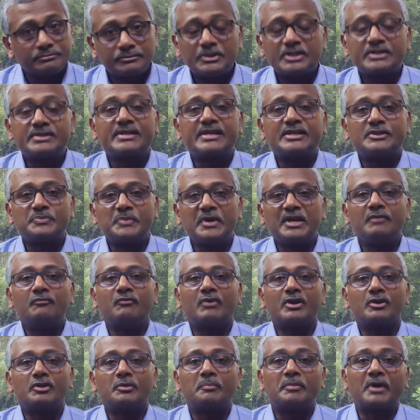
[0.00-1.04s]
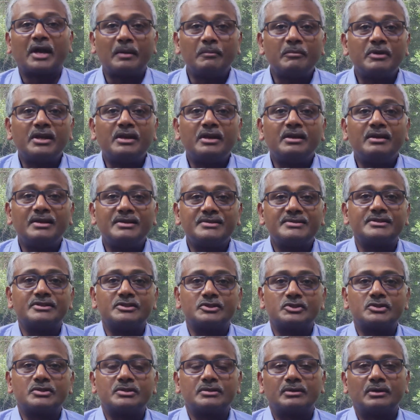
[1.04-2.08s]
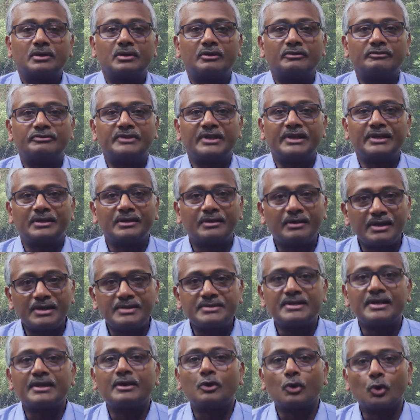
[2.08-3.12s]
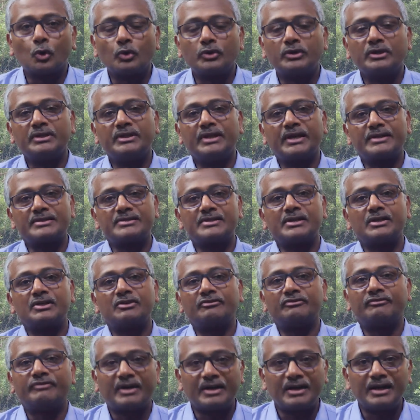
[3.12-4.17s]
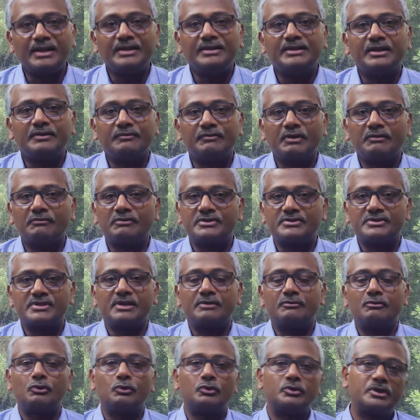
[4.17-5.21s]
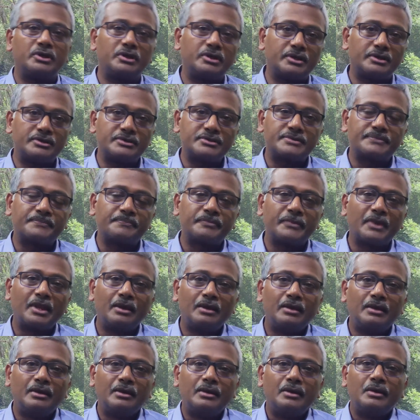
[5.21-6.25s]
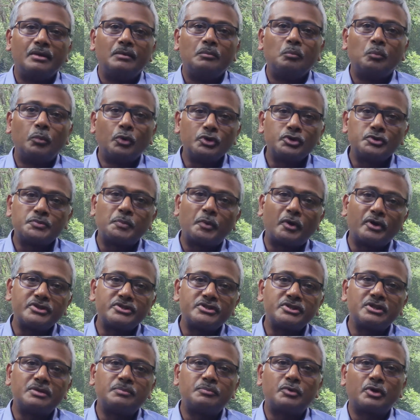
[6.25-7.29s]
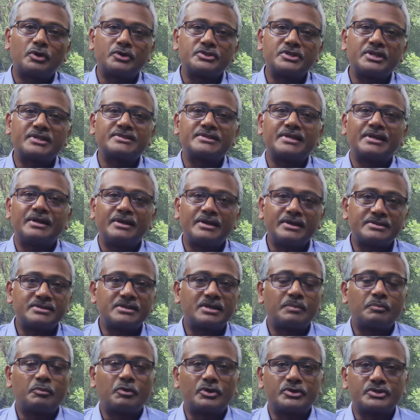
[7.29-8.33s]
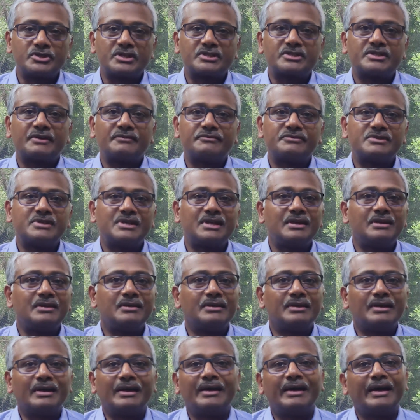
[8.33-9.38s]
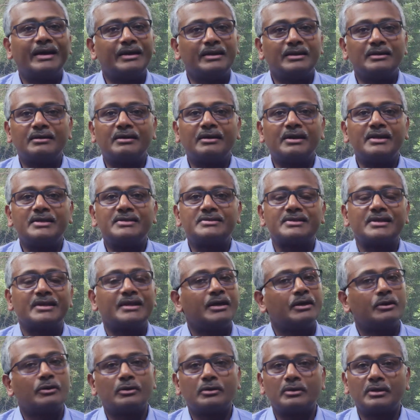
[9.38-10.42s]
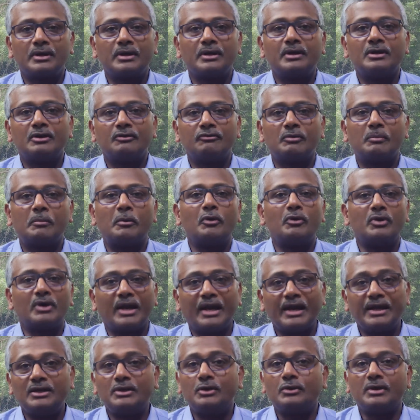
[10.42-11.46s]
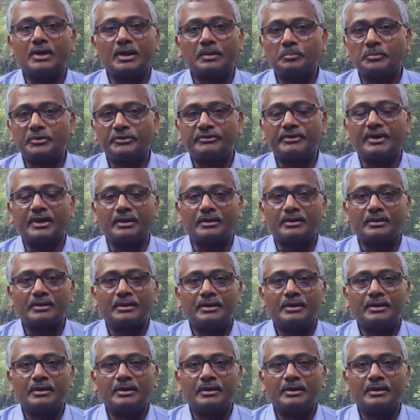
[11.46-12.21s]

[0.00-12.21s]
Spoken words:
This has been one of the primary reasons of the increasing growth and the extent of funding that we've received over the years. Both sponsored projects and industry projects have seen an increase year on year of about 8 to 10%.